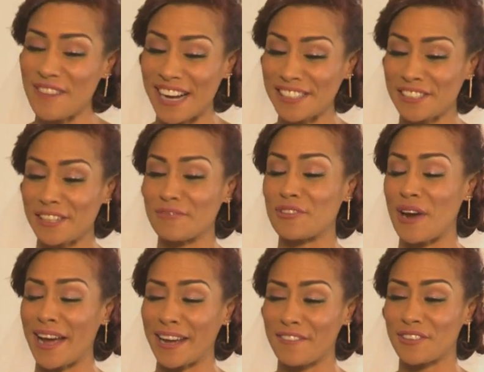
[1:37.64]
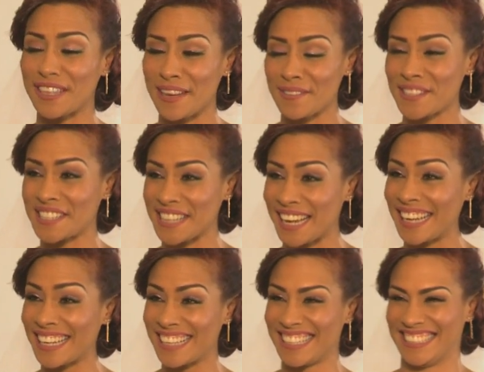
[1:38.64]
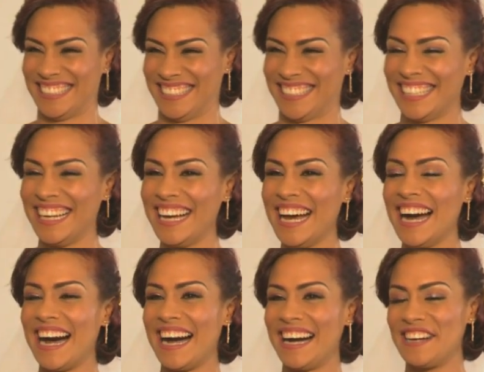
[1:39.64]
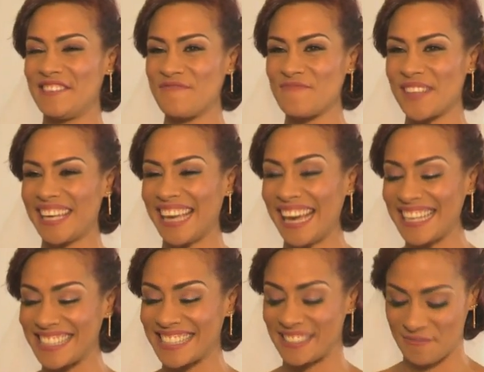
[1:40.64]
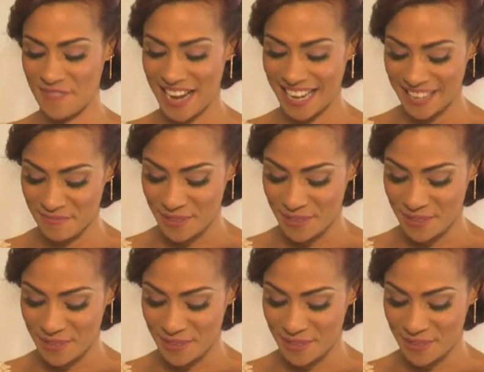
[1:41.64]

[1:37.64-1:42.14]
much. I'm trying for David's sake. um, yes, my